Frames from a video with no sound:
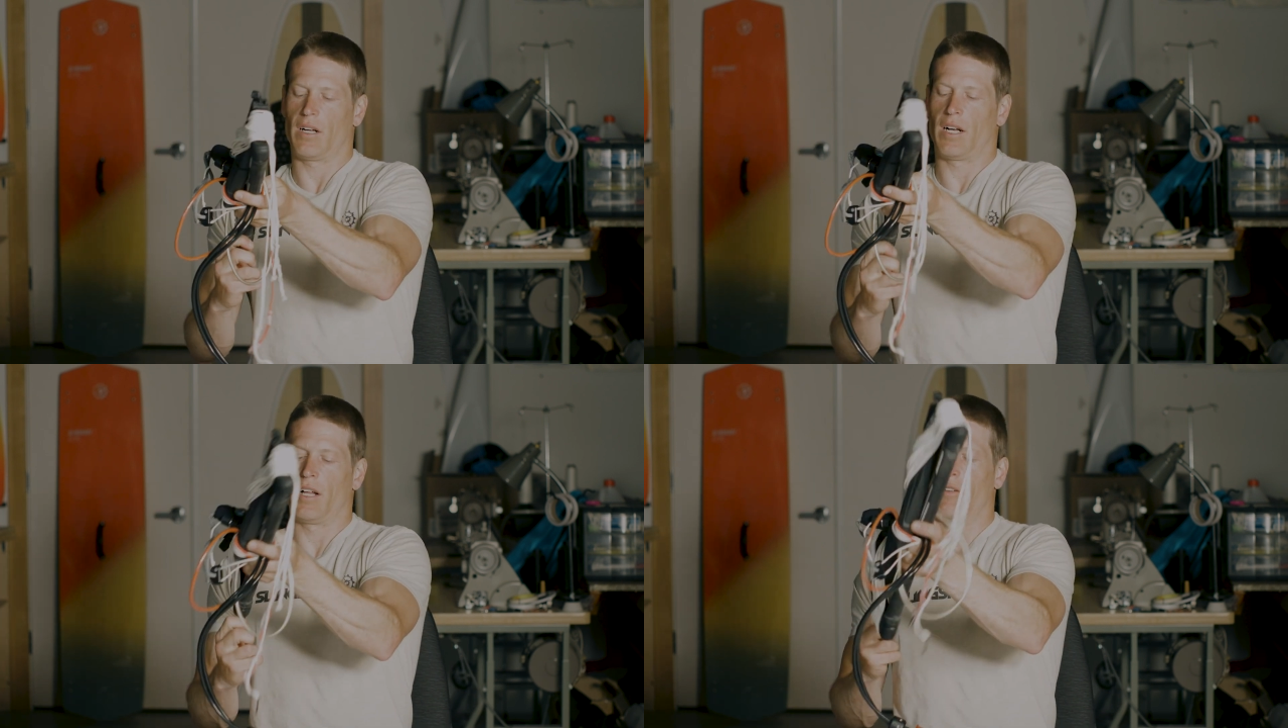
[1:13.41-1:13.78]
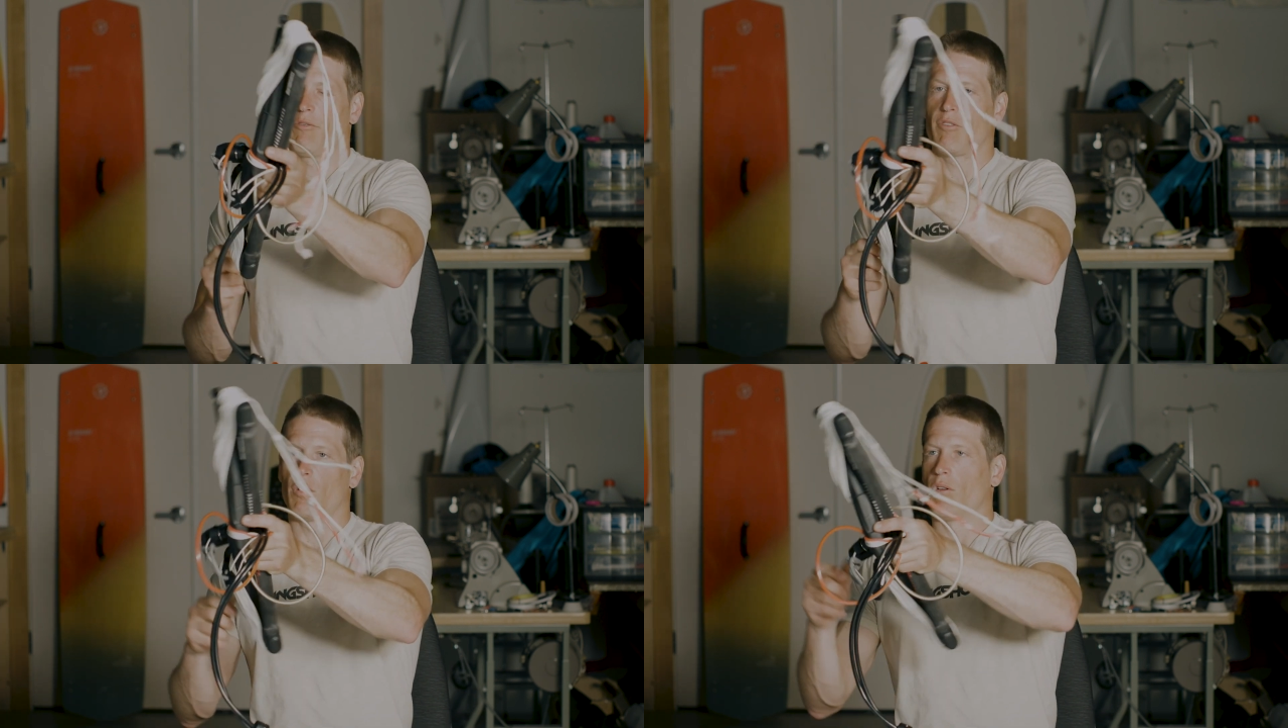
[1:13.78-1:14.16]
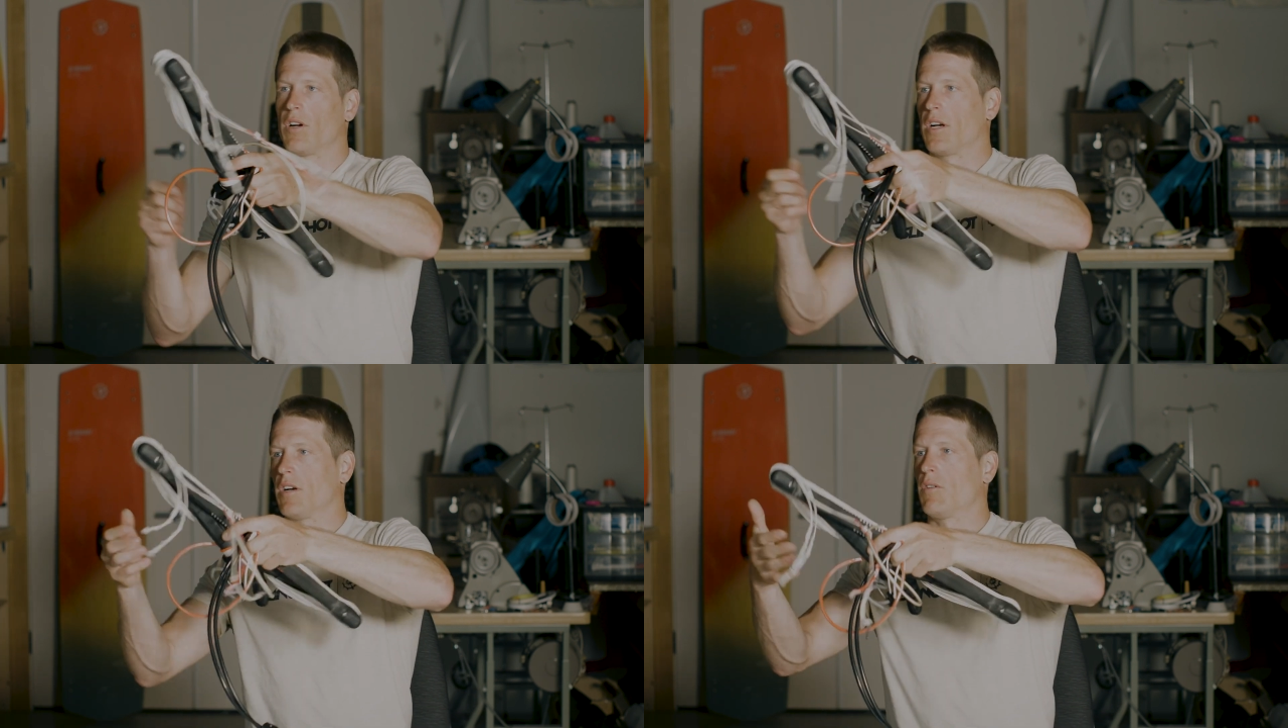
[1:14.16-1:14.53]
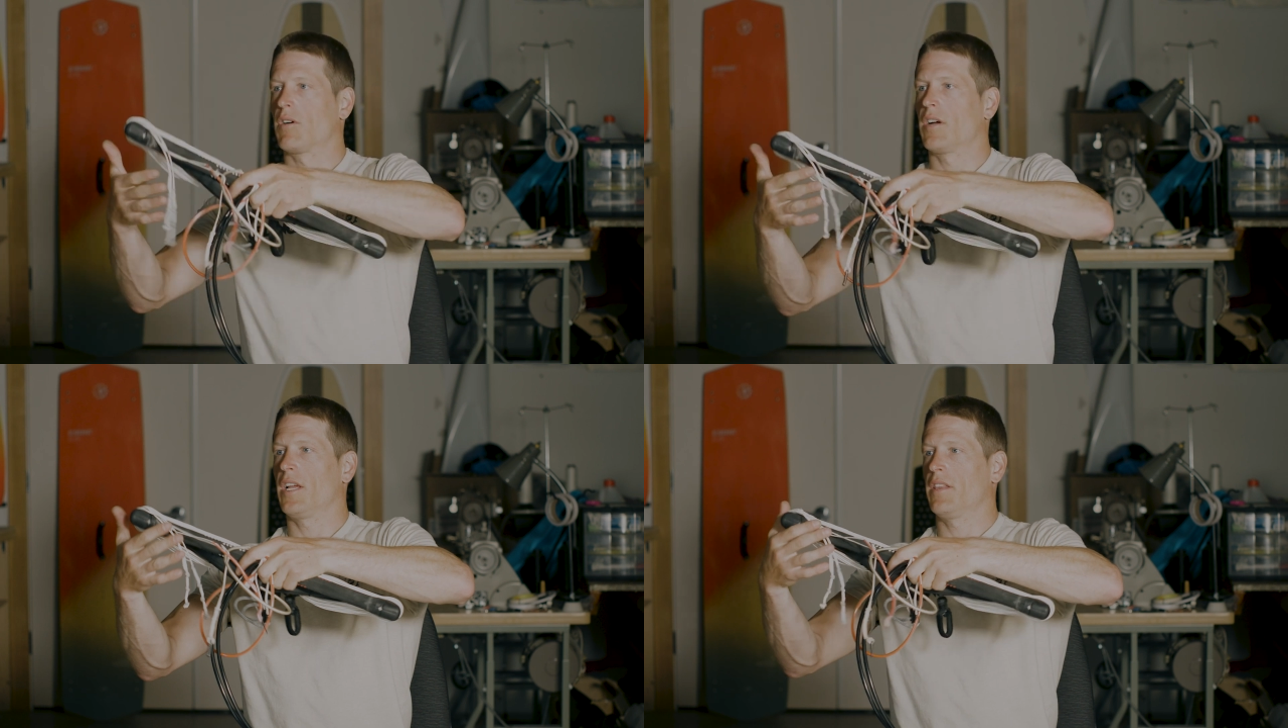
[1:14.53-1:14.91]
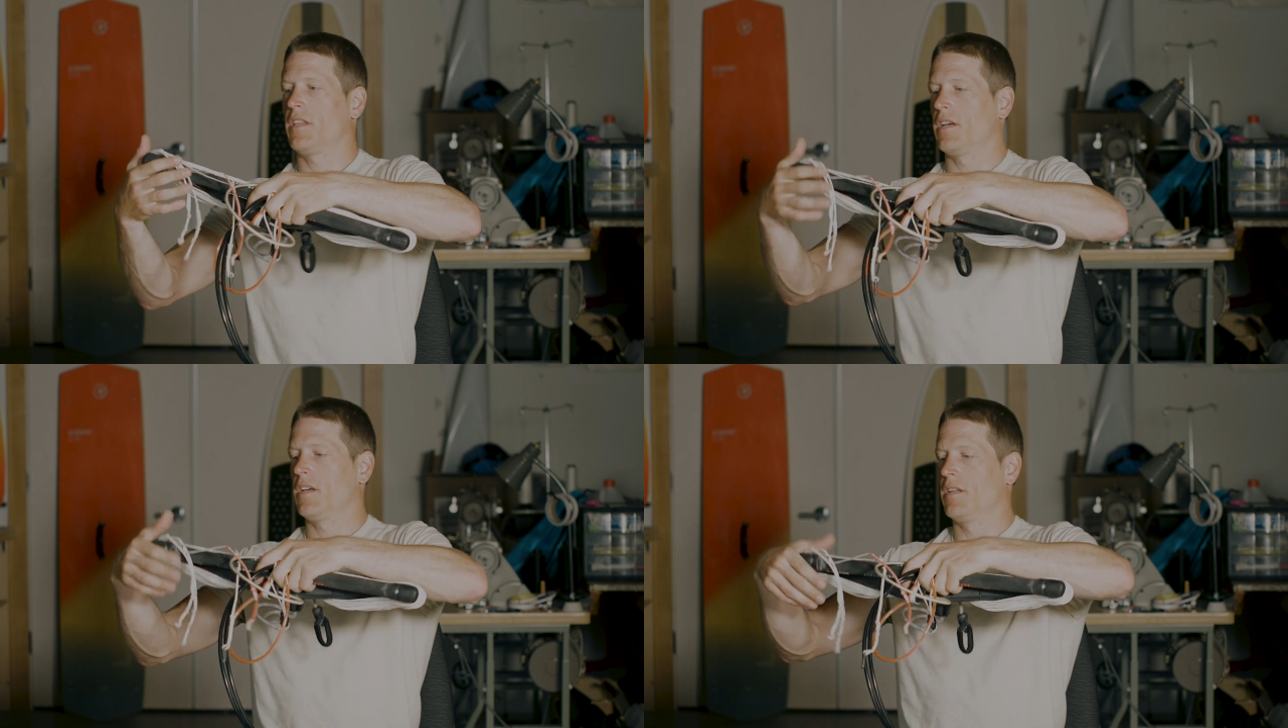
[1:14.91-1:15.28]
on the floor or in
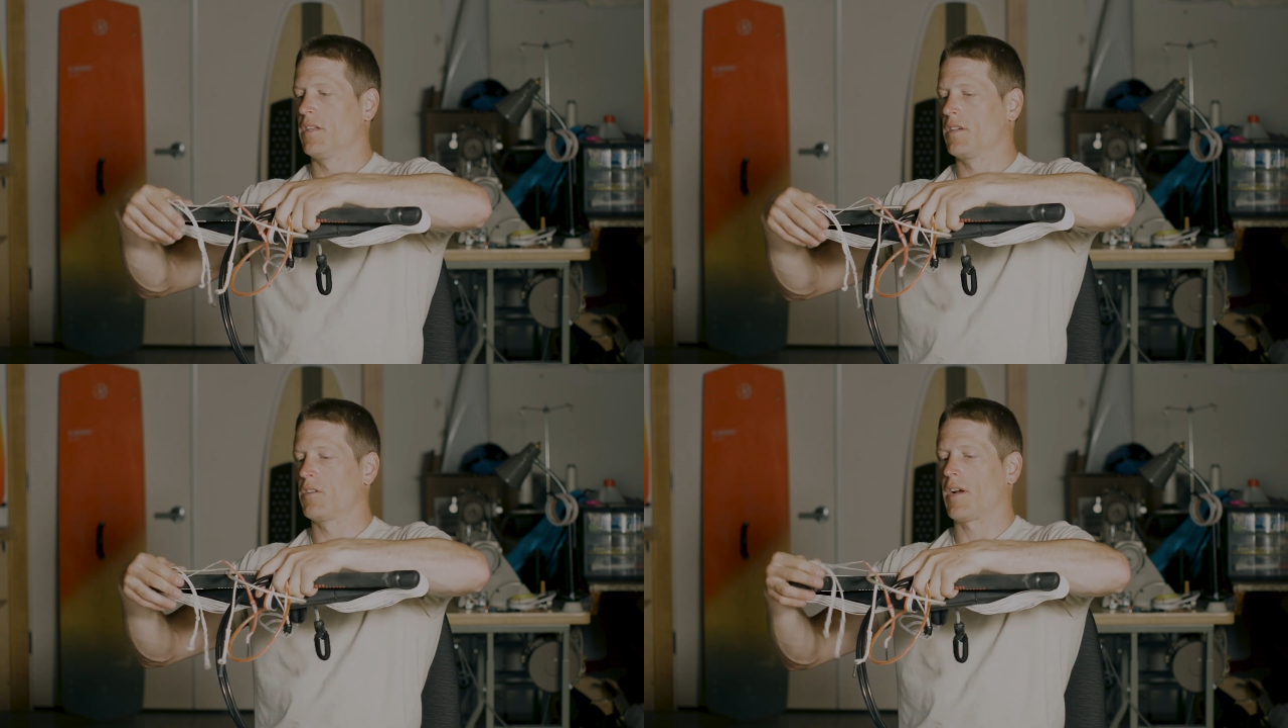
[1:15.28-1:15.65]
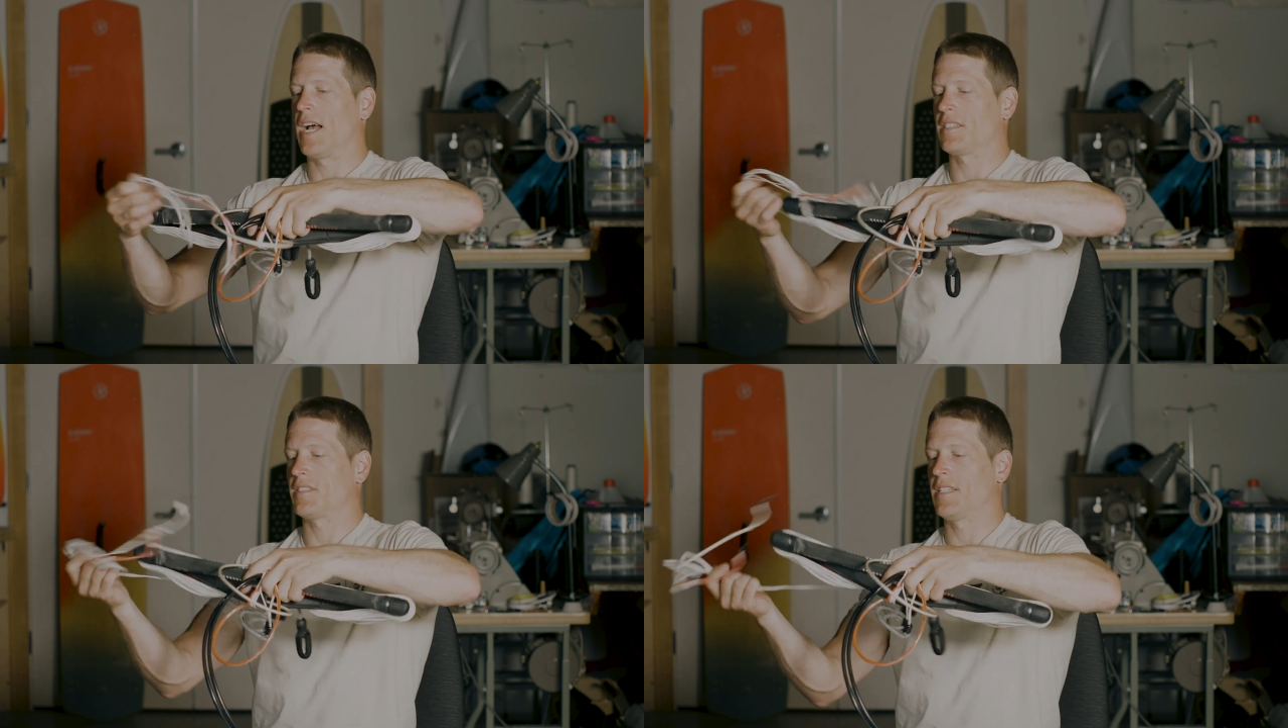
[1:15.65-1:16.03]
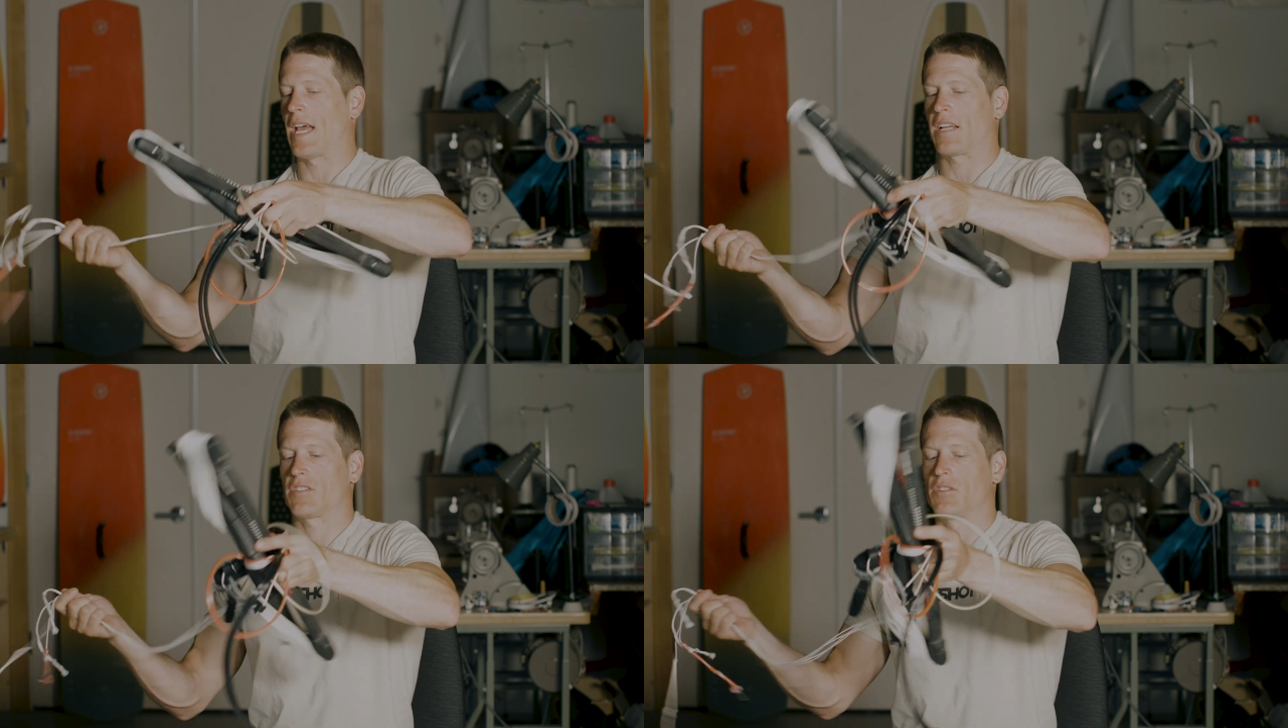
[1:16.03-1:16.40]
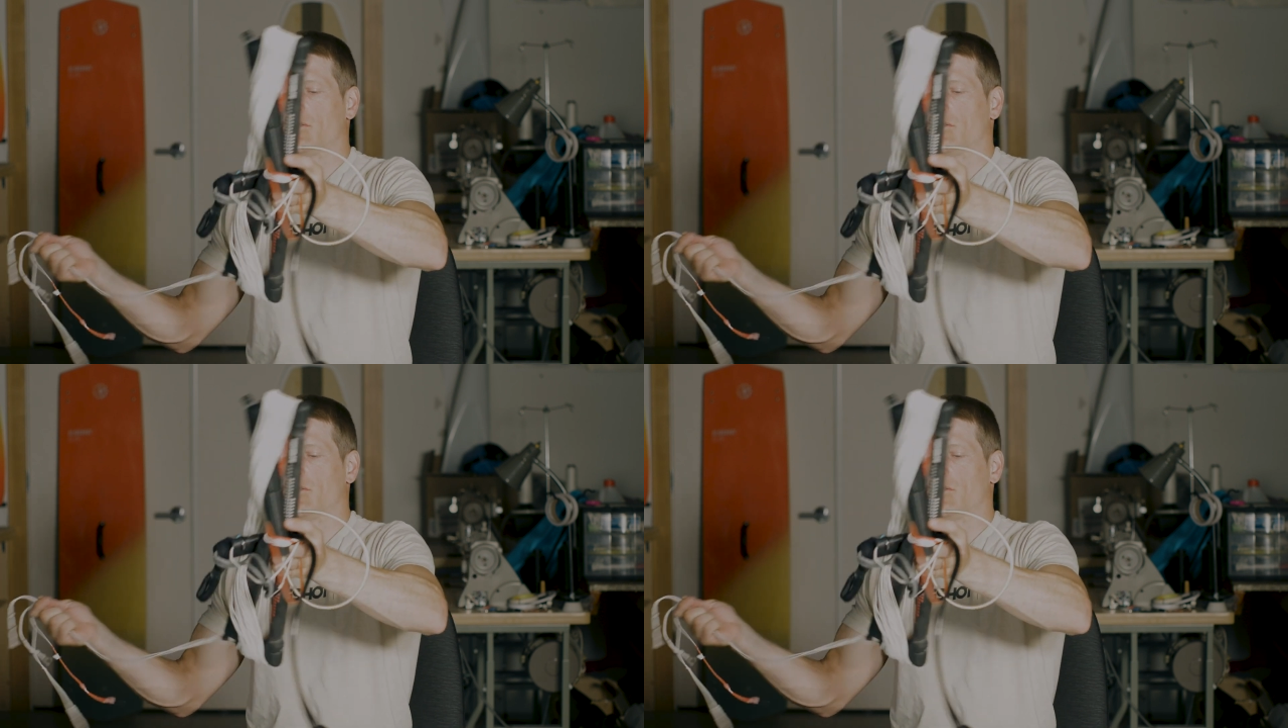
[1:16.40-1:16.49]
the grass next